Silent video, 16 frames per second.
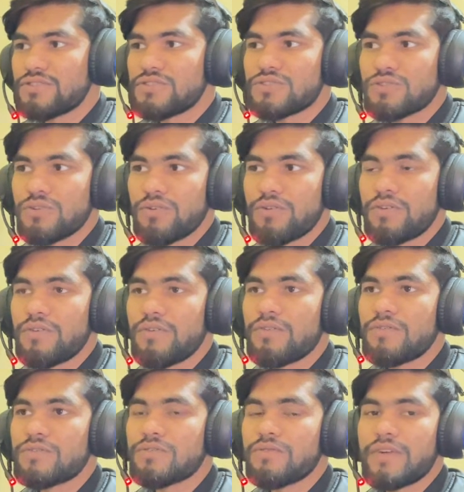So
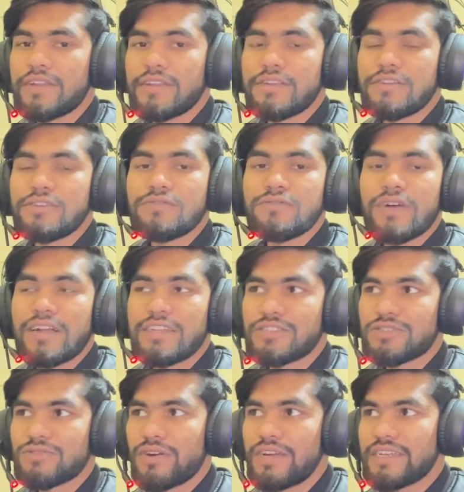when you are
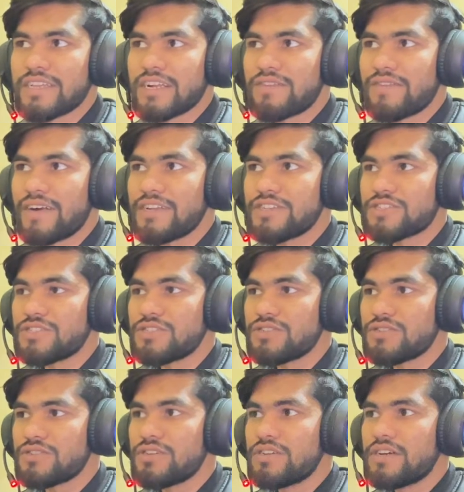installing the Android Studio,